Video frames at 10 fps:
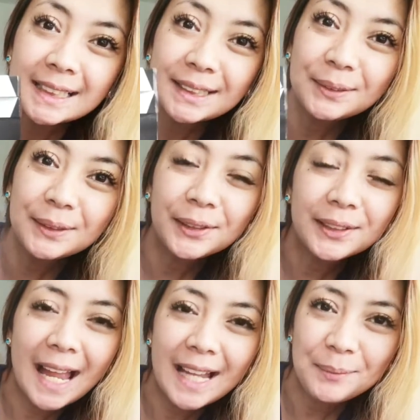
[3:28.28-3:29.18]
Schoolgirl
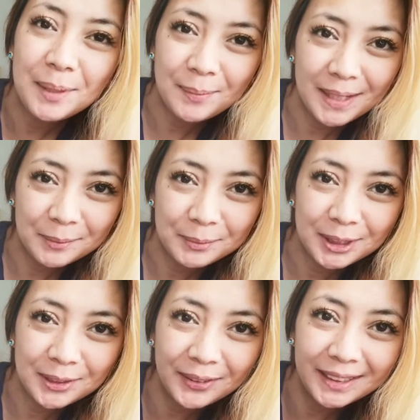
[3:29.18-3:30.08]
anime makeup
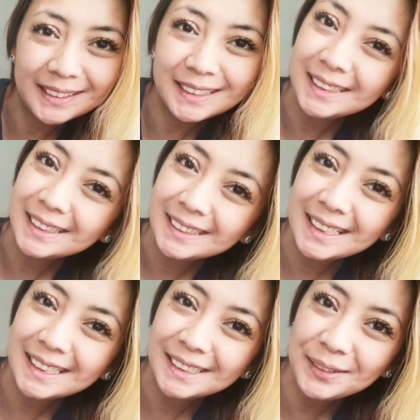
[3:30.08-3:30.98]
tutorial.
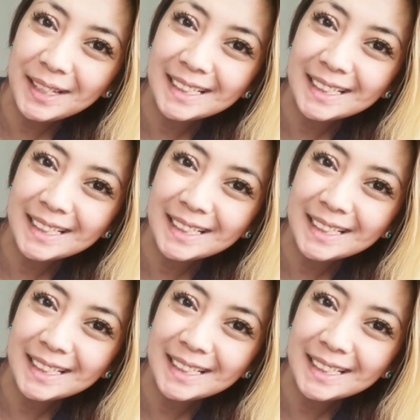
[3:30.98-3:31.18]
Let's do